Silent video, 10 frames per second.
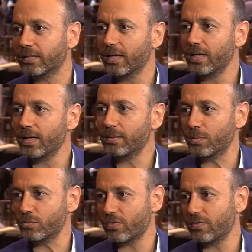in
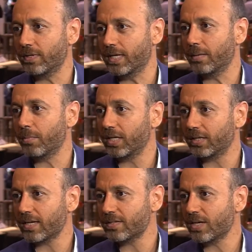terms of the
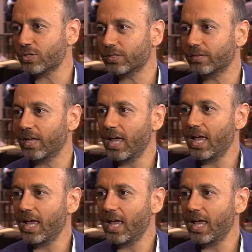monetization.